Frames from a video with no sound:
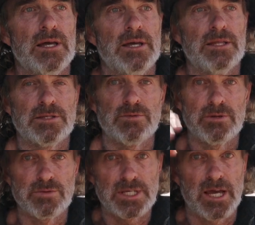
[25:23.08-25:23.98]
and that's where
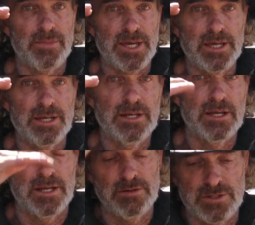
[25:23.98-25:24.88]
it was coming
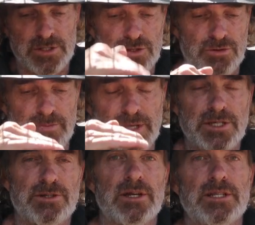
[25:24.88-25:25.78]
in, and it was just
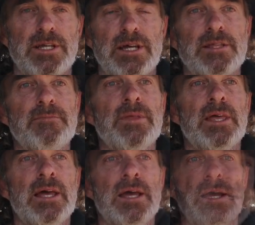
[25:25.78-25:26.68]
dripping straight down.
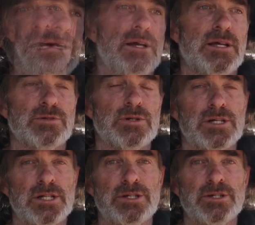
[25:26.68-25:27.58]
So all
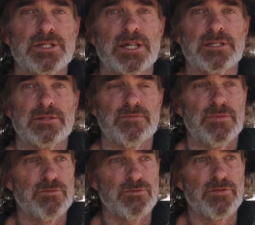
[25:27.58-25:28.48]
I've got to do is get
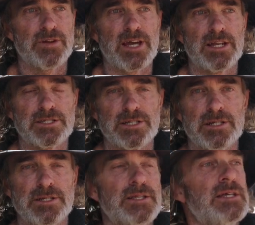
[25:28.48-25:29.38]
some roof and gutter
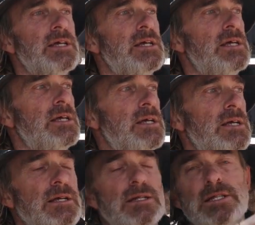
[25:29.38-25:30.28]
sealant,
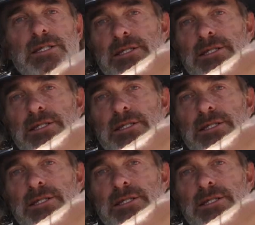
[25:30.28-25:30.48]
clear